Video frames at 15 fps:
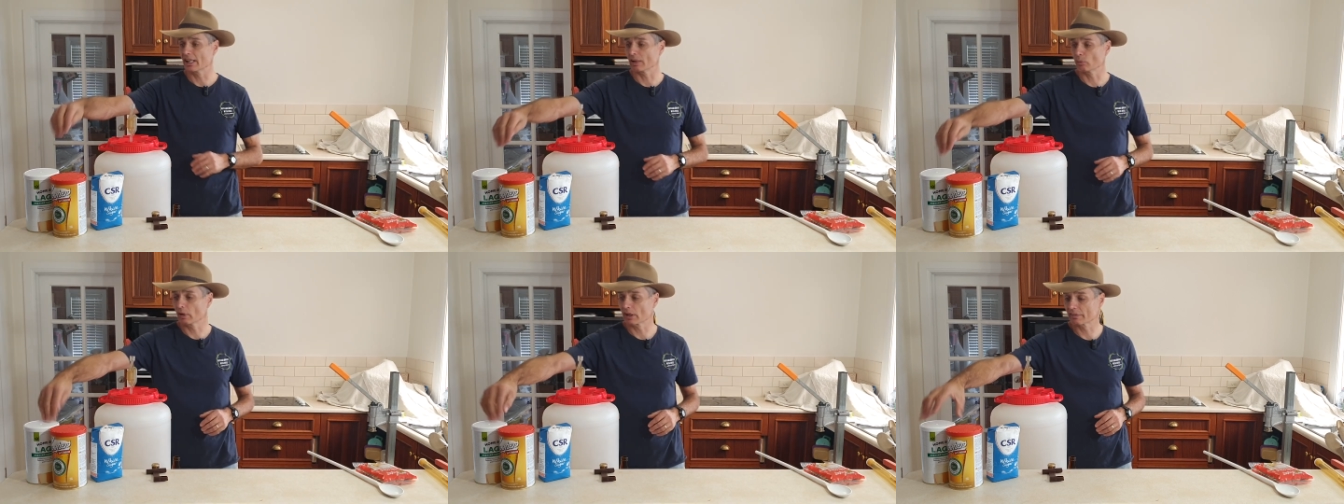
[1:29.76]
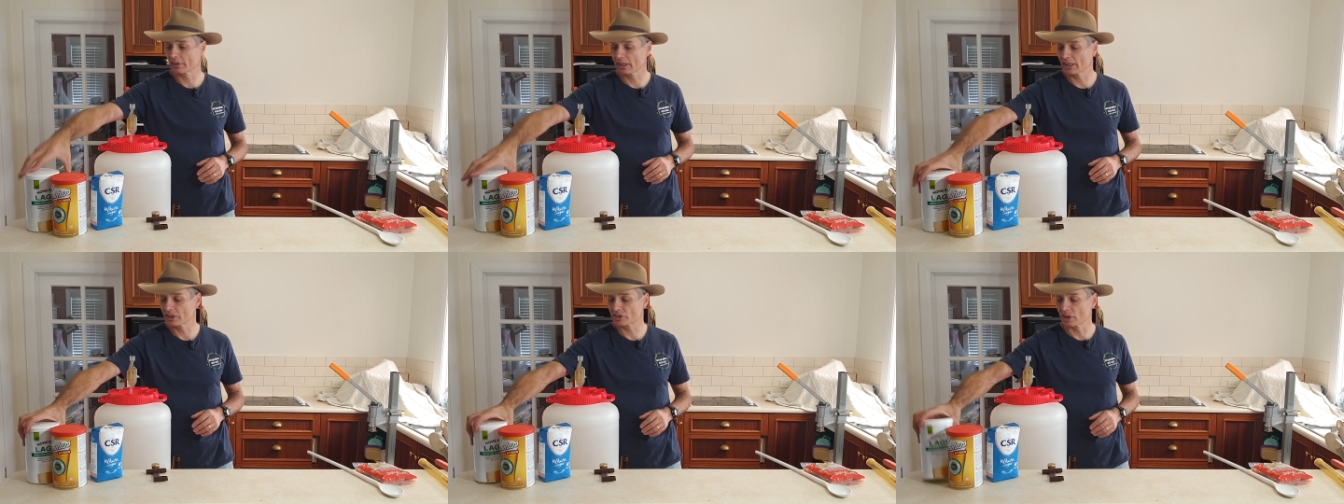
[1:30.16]
get one of
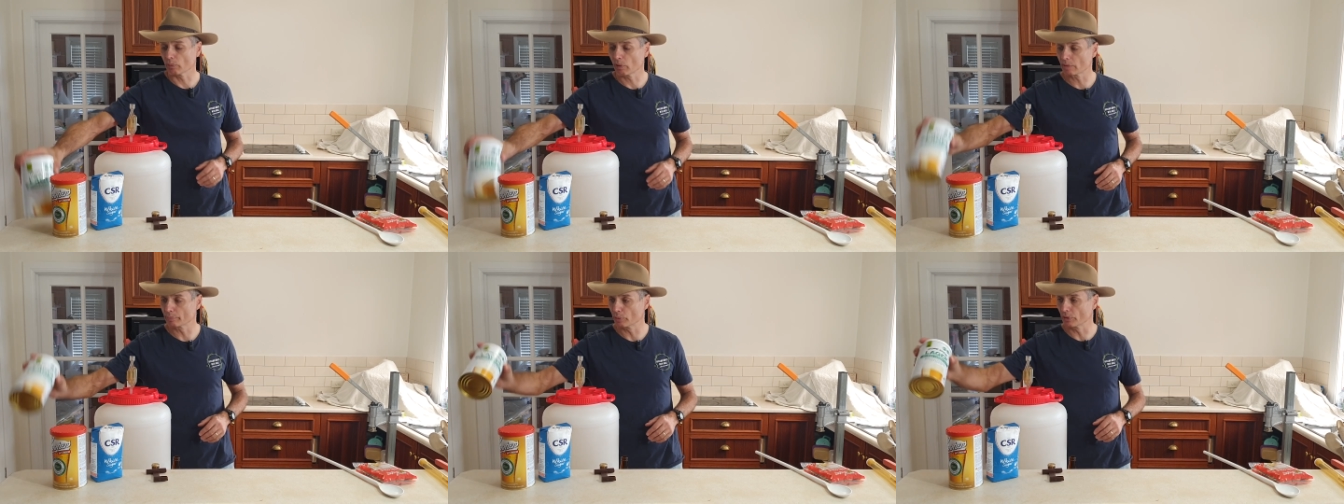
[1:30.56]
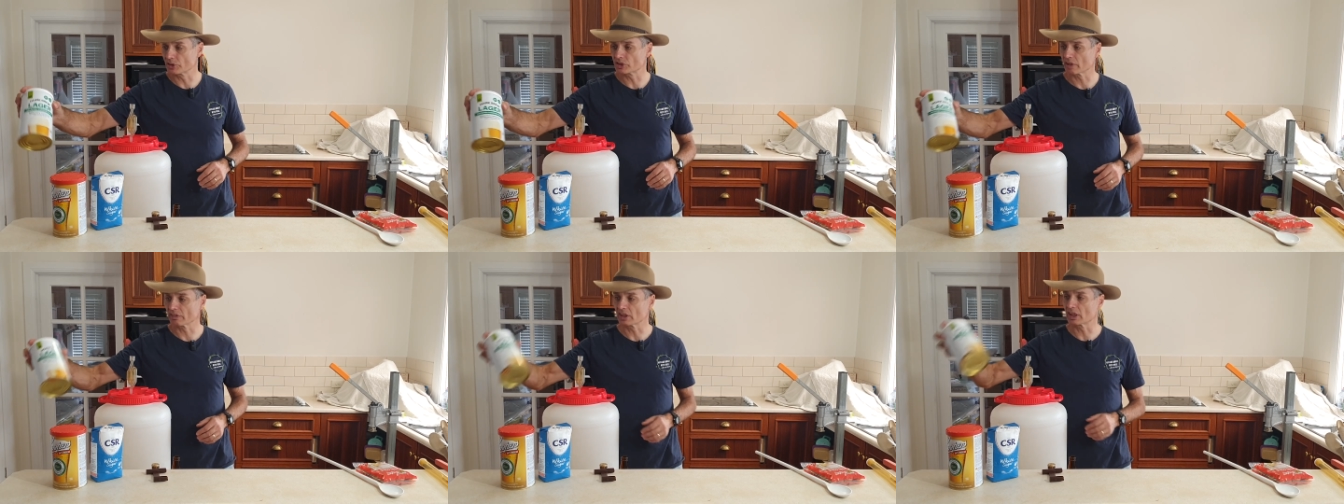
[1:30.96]
these, they're
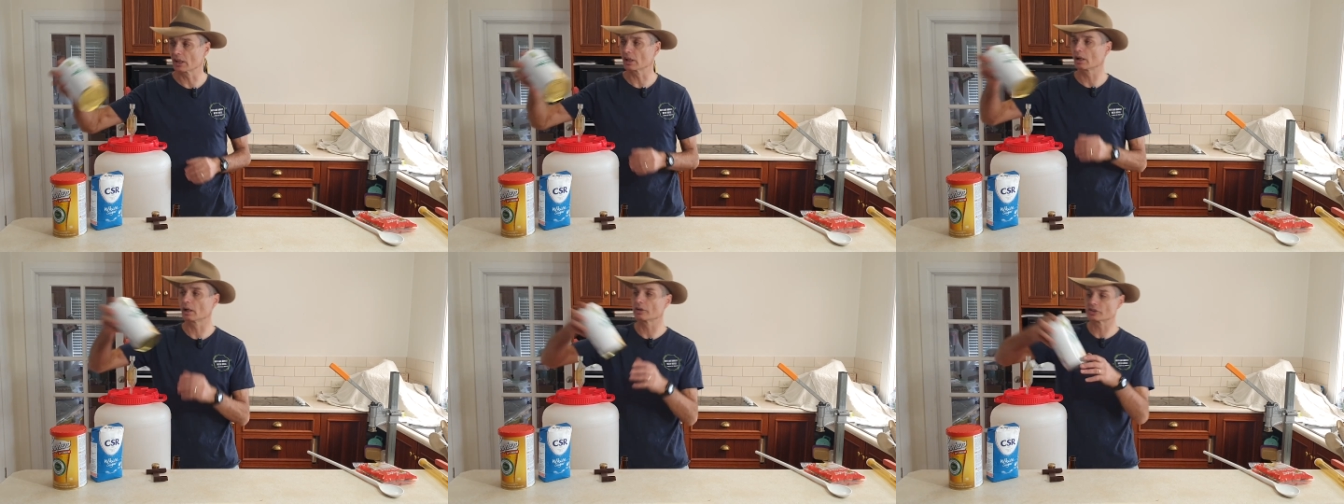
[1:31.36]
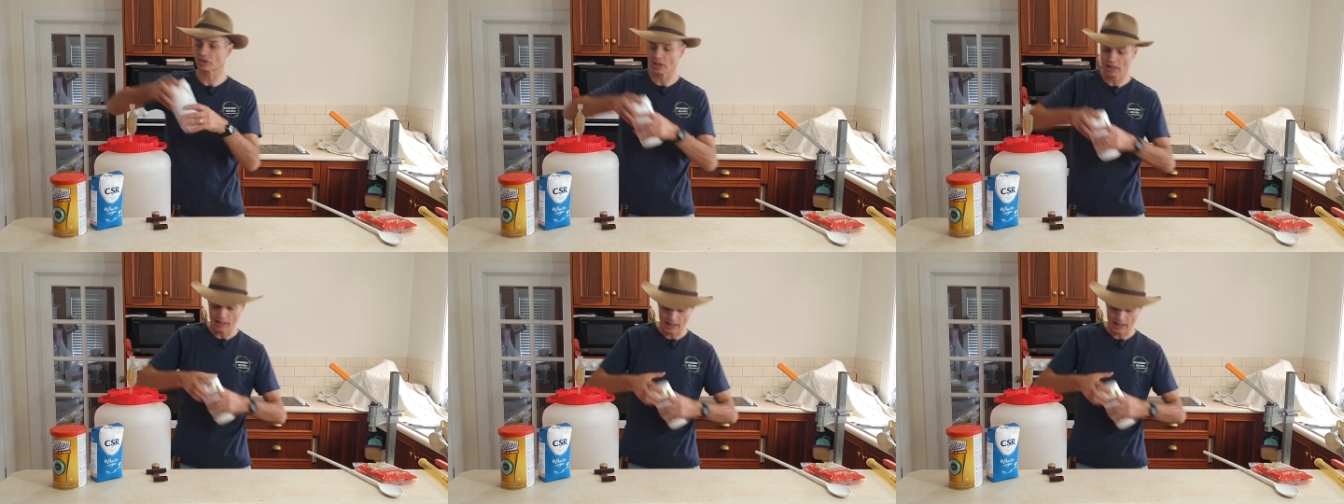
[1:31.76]
1.7 kilos,